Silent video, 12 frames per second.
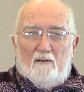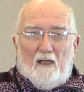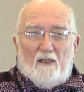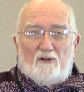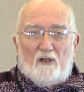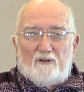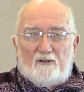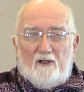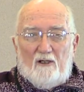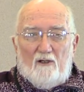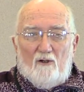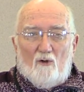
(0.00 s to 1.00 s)

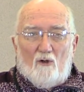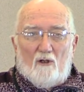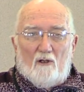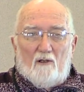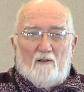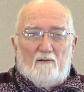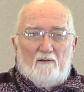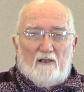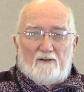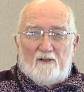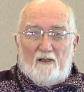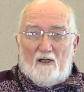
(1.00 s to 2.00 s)
HST or
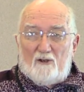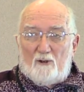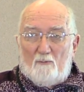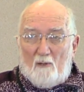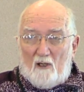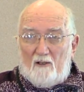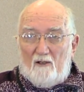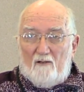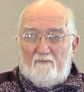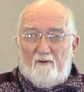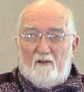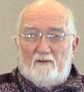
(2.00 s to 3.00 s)
destination
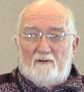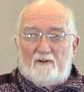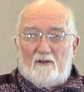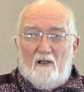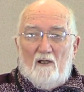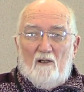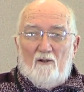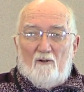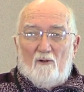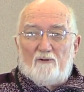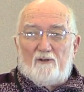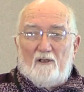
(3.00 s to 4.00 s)
marketing funds,
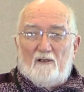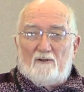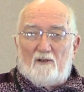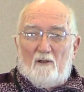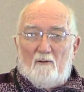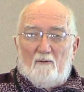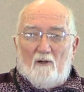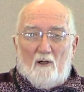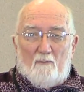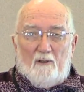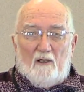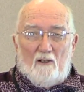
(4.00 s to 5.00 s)
those things
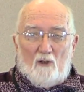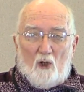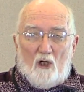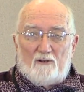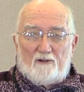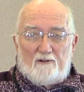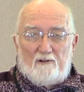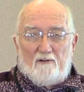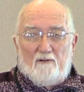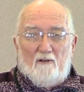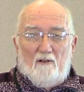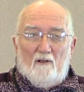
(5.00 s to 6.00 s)
are being lost
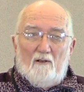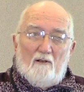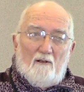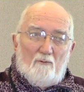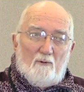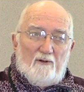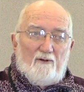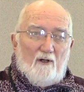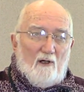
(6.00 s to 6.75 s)
with